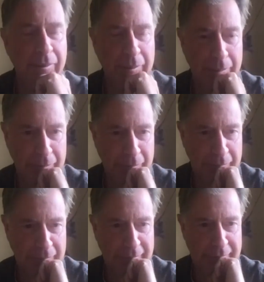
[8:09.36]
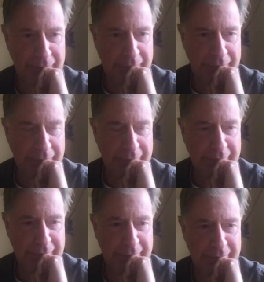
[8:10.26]

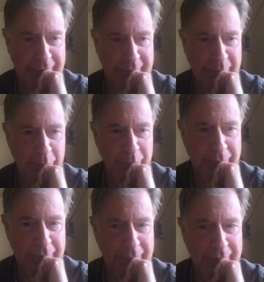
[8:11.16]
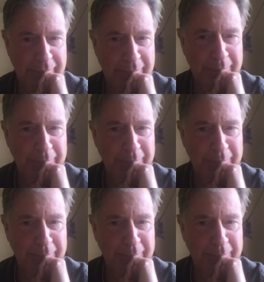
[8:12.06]
Nobody speaks.